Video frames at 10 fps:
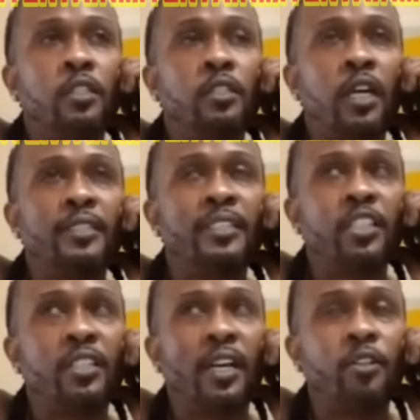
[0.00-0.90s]
I think
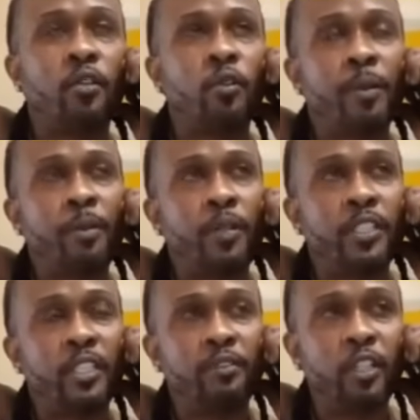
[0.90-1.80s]
I don't remember where
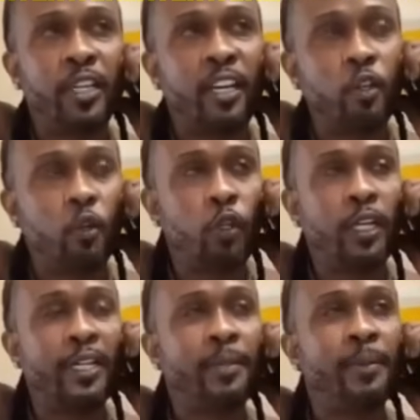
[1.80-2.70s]
she lived. You can Google
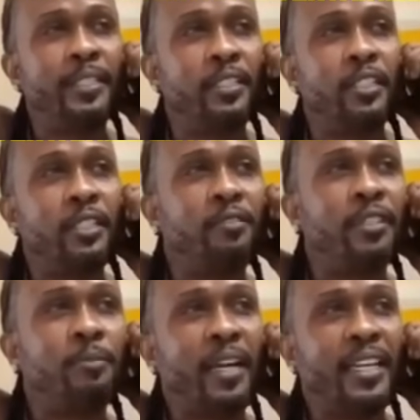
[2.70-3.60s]
her name. I think she lived
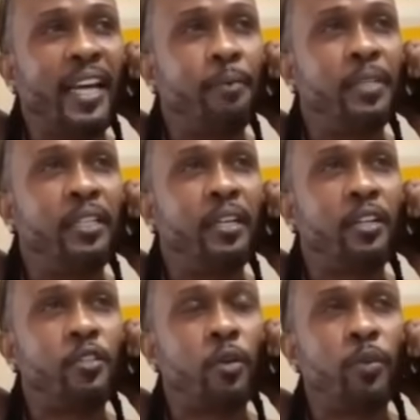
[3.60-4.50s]
in Miami
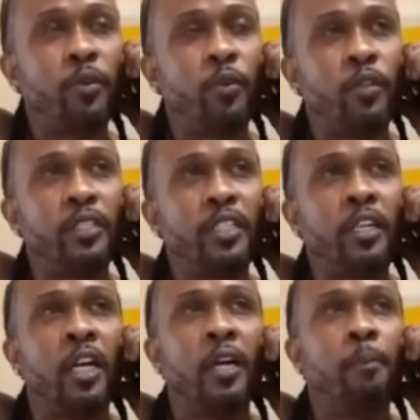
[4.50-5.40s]
or somewhere around
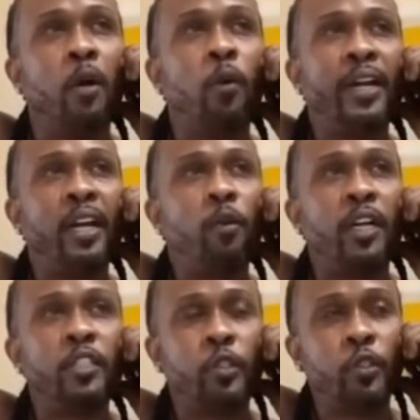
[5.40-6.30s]
there. But what I
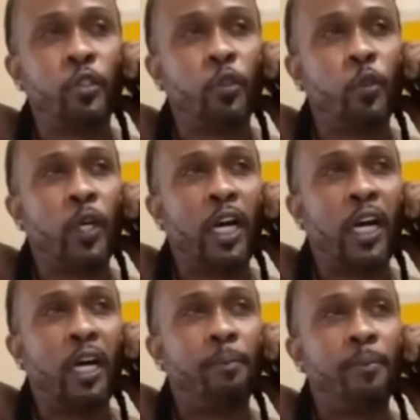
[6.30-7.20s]
want you to do,
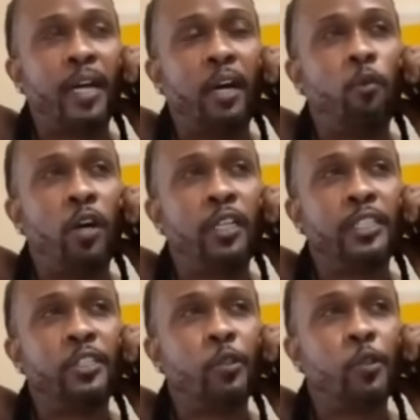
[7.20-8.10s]
I
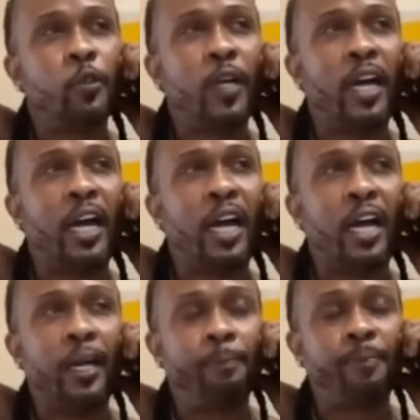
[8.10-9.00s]
want you to
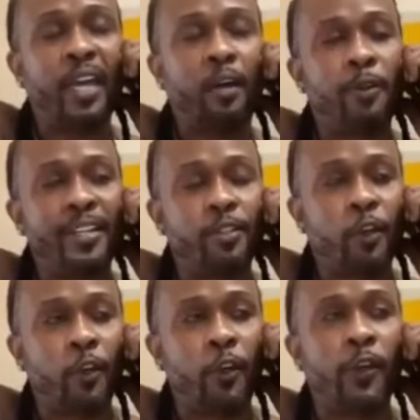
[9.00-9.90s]
arrest
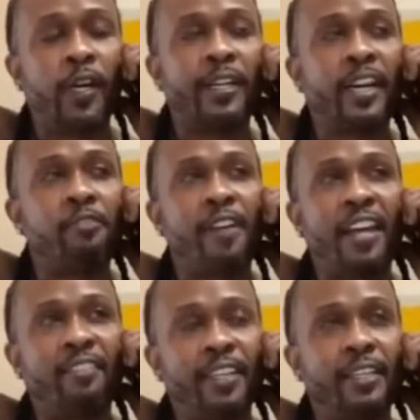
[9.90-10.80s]
her and her
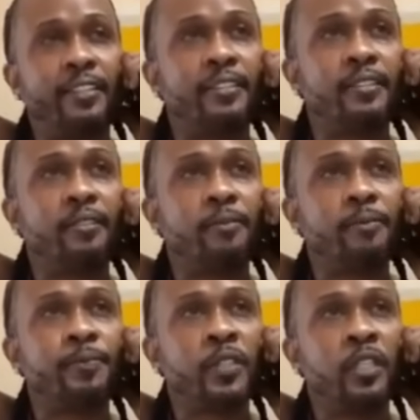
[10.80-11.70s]
5 kids.
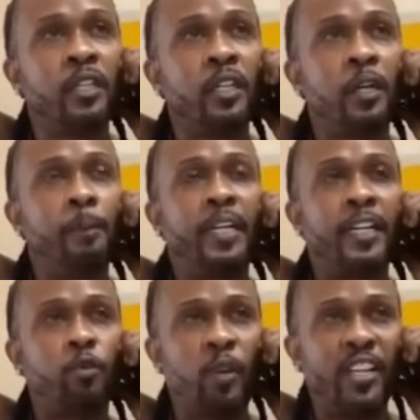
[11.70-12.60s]
Because